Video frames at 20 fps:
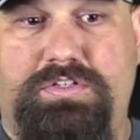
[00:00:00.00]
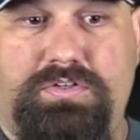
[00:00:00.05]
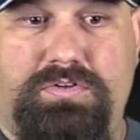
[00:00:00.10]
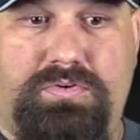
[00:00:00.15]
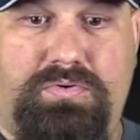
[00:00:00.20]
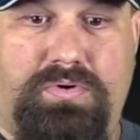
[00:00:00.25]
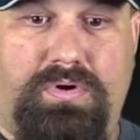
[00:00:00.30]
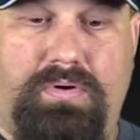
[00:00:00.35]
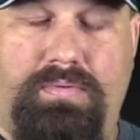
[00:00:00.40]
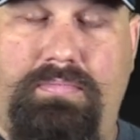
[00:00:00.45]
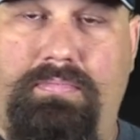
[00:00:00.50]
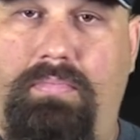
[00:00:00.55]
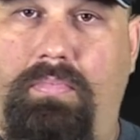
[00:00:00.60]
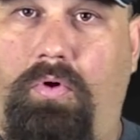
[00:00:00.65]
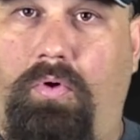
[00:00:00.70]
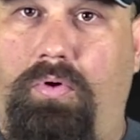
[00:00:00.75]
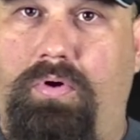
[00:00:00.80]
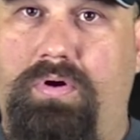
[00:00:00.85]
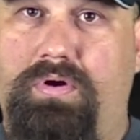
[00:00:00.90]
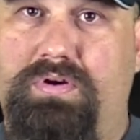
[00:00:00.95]
do
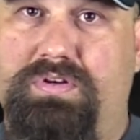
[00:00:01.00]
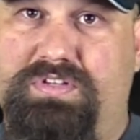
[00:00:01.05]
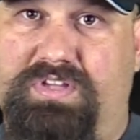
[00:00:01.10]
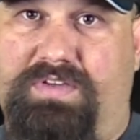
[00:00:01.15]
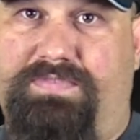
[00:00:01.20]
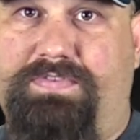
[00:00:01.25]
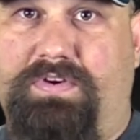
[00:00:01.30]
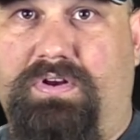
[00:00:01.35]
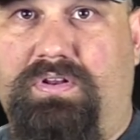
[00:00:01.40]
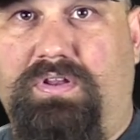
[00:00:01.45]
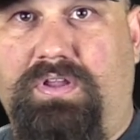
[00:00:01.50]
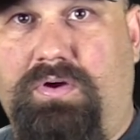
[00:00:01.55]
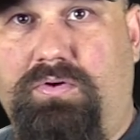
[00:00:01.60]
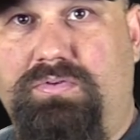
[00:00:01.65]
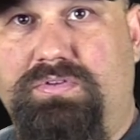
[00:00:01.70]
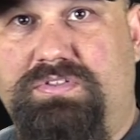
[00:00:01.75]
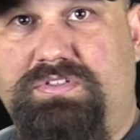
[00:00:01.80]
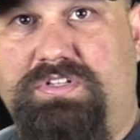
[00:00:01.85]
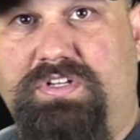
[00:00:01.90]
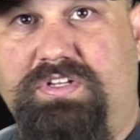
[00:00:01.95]
more different
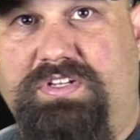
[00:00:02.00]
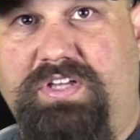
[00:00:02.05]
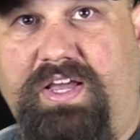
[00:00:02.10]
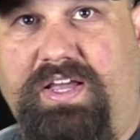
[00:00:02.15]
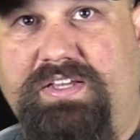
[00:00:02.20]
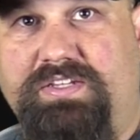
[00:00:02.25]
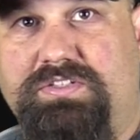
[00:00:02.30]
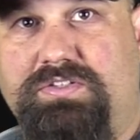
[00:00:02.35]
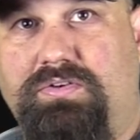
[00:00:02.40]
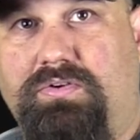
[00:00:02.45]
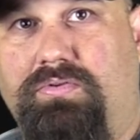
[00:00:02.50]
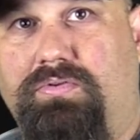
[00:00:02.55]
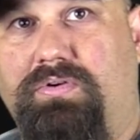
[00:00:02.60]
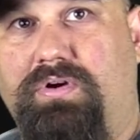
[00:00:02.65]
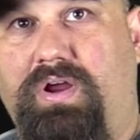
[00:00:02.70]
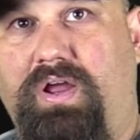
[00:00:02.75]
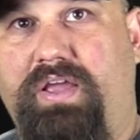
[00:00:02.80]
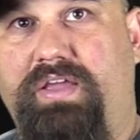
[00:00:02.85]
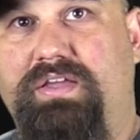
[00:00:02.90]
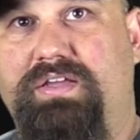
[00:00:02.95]
loads to test,
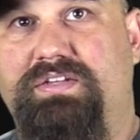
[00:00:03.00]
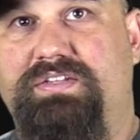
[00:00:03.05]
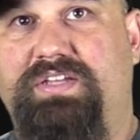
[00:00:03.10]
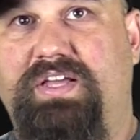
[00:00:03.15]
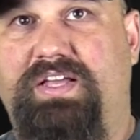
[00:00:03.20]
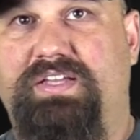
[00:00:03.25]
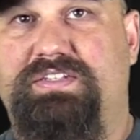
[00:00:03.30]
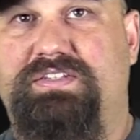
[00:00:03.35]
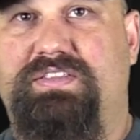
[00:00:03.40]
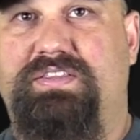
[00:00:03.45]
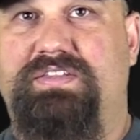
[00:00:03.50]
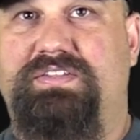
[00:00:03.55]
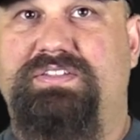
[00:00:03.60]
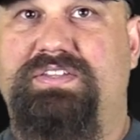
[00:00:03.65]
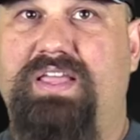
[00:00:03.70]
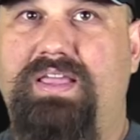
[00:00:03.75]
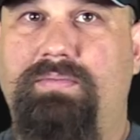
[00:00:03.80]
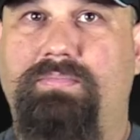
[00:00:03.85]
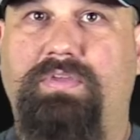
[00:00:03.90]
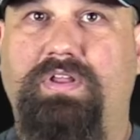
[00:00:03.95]
or I could test the
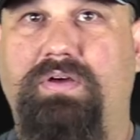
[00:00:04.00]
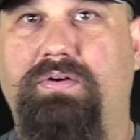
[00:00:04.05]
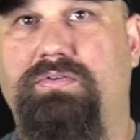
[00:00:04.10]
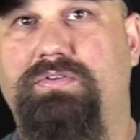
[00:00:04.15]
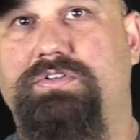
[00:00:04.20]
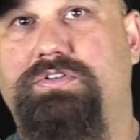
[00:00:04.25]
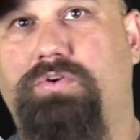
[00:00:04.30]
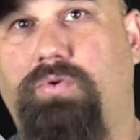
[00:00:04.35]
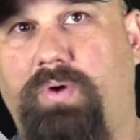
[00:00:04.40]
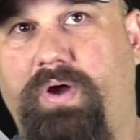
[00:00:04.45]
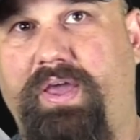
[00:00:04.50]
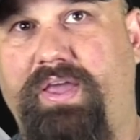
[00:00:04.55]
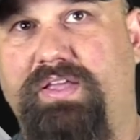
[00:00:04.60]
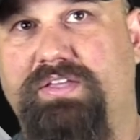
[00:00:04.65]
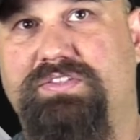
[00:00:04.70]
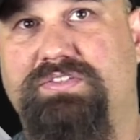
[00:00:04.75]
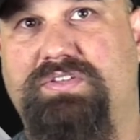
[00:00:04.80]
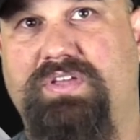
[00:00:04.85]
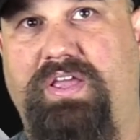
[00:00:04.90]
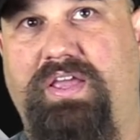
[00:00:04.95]
same load
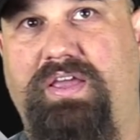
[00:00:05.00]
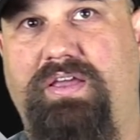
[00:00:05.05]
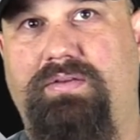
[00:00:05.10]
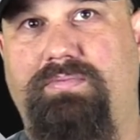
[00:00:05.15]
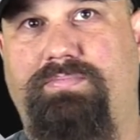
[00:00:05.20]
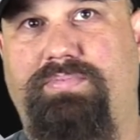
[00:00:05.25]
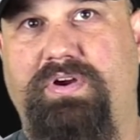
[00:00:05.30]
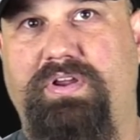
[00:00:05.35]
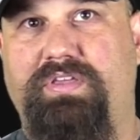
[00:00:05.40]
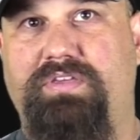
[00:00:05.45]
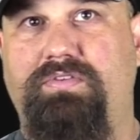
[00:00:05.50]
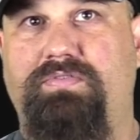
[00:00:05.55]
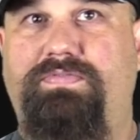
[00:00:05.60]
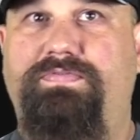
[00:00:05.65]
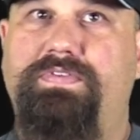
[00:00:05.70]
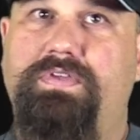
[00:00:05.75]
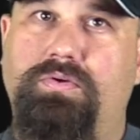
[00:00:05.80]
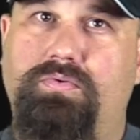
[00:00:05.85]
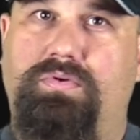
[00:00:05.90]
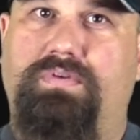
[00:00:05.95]
twice and bring you
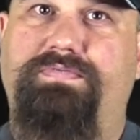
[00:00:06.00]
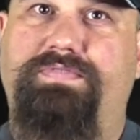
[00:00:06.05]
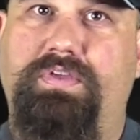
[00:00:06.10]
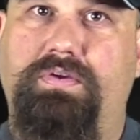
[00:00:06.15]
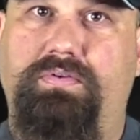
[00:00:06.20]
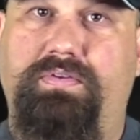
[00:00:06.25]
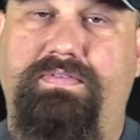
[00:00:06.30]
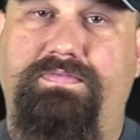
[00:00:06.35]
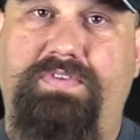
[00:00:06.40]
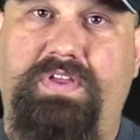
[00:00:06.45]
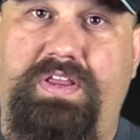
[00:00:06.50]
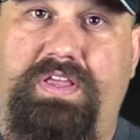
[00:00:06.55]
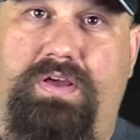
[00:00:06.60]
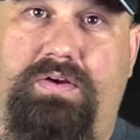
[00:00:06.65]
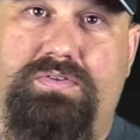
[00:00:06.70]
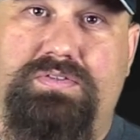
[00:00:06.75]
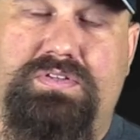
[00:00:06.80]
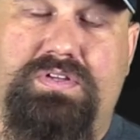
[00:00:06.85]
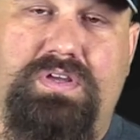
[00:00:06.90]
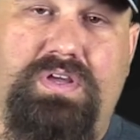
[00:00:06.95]
fewer
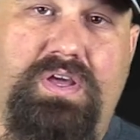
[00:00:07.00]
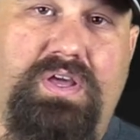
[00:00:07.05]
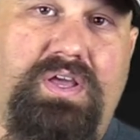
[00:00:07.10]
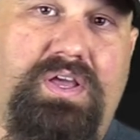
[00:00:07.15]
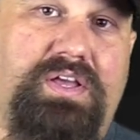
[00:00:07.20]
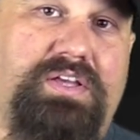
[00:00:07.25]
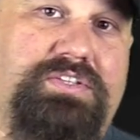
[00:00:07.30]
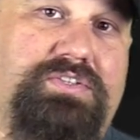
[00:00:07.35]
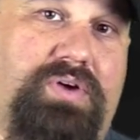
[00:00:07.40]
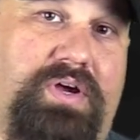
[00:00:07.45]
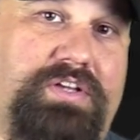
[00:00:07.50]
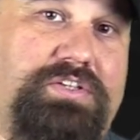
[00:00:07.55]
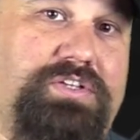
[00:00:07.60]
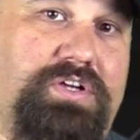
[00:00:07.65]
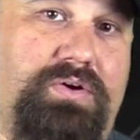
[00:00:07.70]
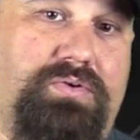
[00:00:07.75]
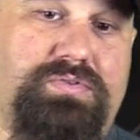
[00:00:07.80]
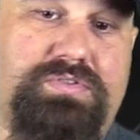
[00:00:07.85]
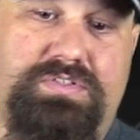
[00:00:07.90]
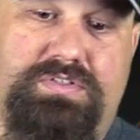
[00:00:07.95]
videos. So I
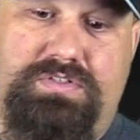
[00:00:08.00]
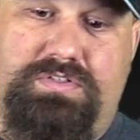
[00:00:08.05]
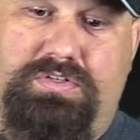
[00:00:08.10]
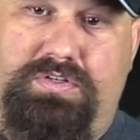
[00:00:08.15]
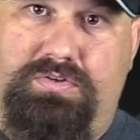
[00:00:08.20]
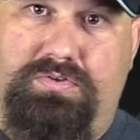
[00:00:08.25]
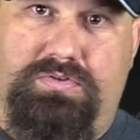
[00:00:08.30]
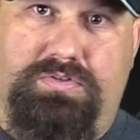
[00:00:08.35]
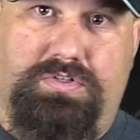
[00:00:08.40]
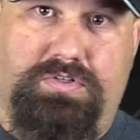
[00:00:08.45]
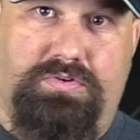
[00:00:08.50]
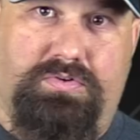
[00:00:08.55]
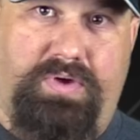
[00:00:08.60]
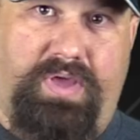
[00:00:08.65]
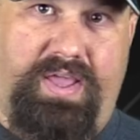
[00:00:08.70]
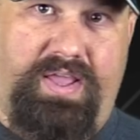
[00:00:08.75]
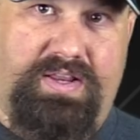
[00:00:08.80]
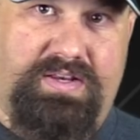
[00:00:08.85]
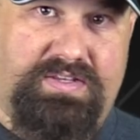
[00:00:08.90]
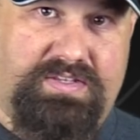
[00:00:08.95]
chose to do
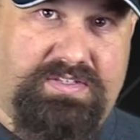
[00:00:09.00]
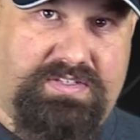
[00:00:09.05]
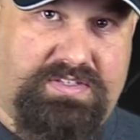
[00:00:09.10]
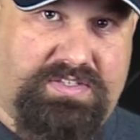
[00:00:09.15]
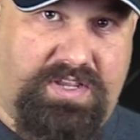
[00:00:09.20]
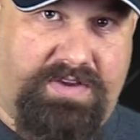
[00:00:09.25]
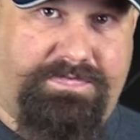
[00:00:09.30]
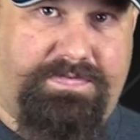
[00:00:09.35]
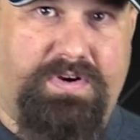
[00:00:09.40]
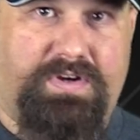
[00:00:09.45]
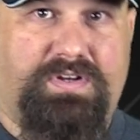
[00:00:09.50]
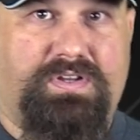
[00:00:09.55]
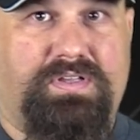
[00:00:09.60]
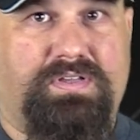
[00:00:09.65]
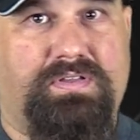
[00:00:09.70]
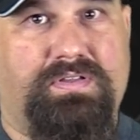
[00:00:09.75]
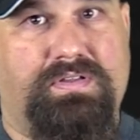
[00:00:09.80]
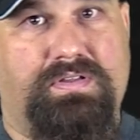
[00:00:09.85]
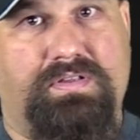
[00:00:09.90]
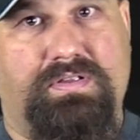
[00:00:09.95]
a different
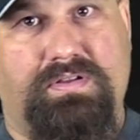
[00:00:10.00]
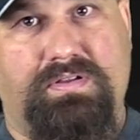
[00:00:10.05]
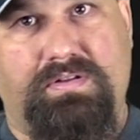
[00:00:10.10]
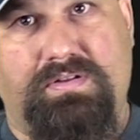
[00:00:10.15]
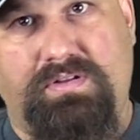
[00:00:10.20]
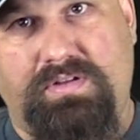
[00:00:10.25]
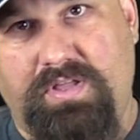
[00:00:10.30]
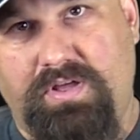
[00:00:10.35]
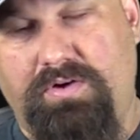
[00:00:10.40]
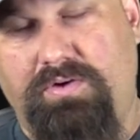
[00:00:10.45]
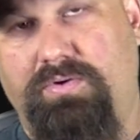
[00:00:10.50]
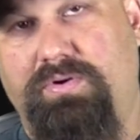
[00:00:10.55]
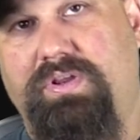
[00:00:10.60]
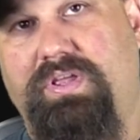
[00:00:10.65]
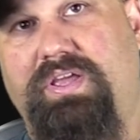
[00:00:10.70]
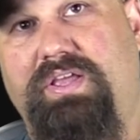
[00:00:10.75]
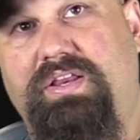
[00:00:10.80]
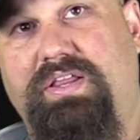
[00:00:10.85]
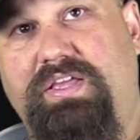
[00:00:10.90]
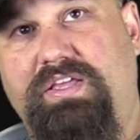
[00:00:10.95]

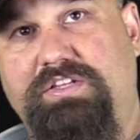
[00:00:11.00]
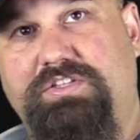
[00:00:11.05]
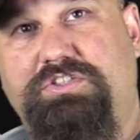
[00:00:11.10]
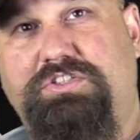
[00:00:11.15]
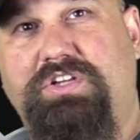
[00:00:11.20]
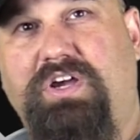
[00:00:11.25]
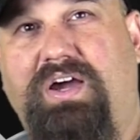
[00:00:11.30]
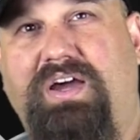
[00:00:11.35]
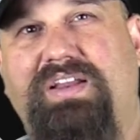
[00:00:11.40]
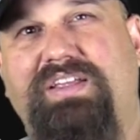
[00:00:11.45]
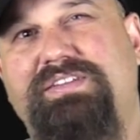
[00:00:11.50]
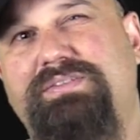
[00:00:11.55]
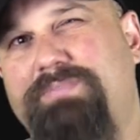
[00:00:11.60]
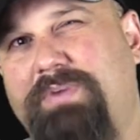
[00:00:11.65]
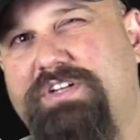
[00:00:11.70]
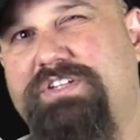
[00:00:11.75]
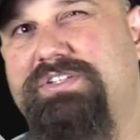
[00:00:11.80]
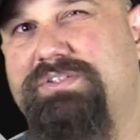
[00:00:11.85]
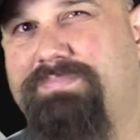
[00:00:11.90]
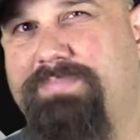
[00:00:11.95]
load in each shot as
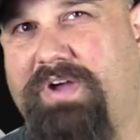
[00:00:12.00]
much as